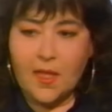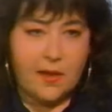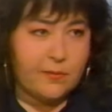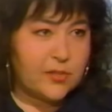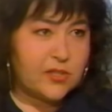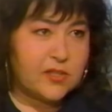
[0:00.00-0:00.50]

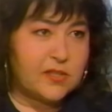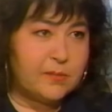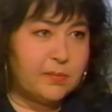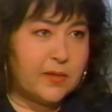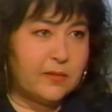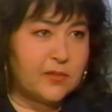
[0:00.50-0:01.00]
it was just the,
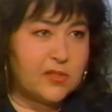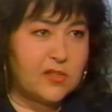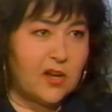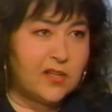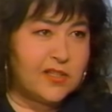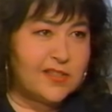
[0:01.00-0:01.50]
it was
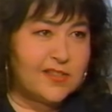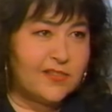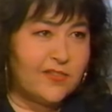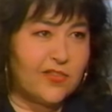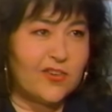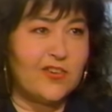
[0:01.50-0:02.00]
Dante's
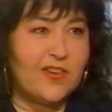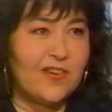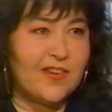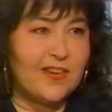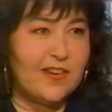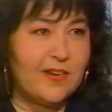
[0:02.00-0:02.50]
Inferno,
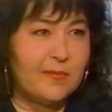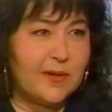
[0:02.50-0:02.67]
you know.